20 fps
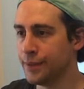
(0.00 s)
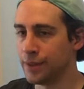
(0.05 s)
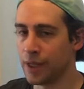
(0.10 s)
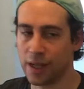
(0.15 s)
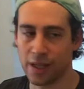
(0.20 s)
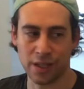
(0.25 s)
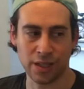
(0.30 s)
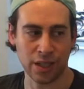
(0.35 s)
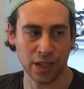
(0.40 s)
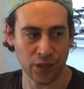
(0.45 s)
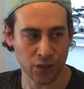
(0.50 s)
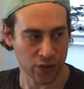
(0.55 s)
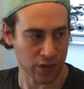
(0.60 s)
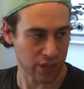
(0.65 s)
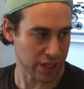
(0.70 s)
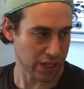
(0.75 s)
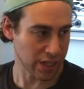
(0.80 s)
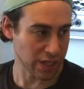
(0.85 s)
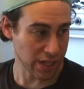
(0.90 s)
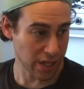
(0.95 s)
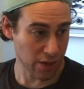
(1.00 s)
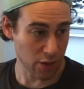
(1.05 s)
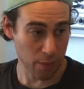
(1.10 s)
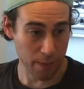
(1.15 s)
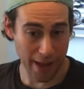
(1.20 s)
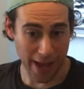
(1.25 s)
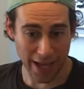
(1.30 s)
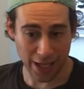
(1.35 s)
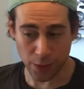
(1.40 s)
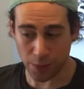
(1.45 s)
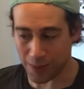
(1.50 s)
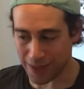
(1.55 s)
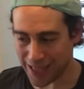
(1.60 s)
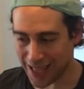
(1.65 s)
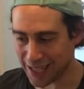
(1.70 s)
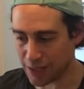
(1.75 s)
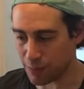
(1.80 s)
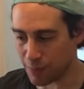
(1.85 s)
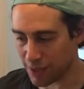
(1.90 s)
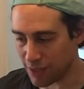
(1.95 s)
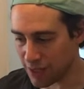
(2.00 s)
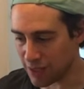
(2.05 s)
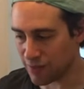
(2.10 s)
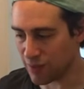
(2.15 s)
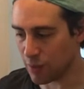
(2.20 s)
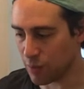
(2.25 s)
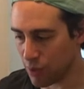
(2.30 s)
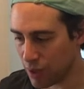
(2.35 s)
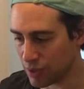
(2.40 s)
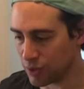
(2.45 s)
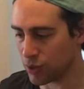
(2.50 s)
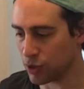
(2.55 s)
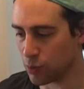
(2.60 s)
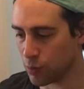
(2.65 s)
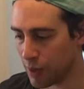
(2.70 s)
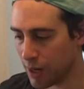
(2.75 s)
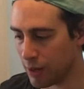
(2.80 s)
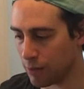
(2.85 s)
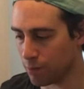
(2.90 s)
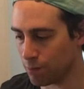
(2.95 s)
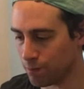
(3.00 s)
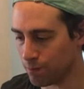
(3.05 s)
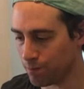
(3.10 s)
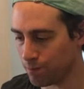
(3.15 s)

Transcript: Not as citrusy as the other batch, but that's because of the Brussels sprout.